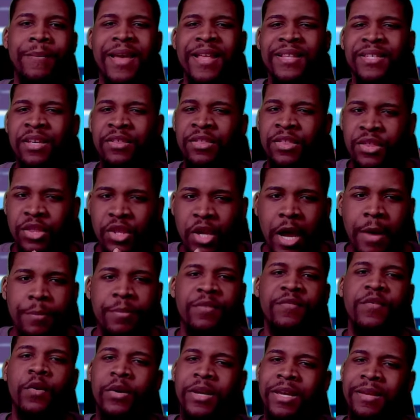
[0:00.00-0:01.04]
It's a
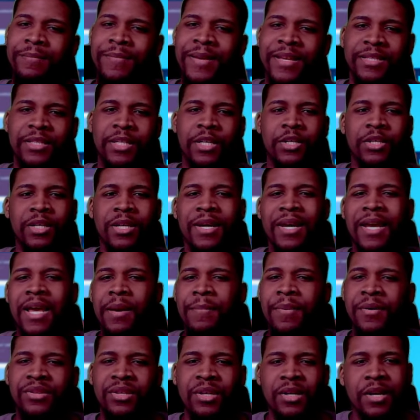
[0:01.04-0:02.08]
thought-provoking message
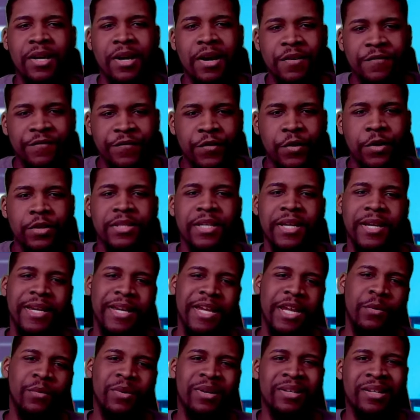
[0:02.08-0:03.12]
about the comfort
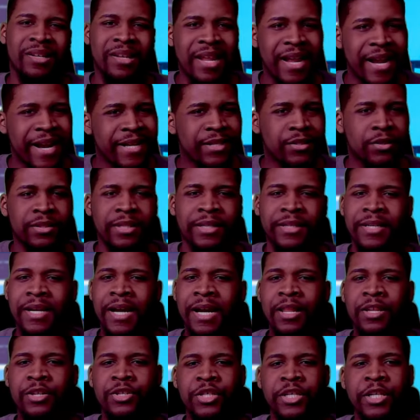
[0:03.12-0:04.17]
and reliance on
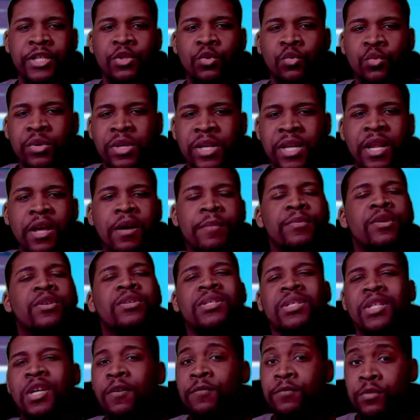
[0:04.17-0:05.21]
technology to numb
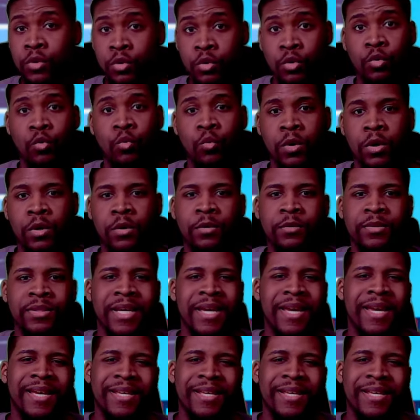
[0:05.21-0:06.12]
yourself to the world,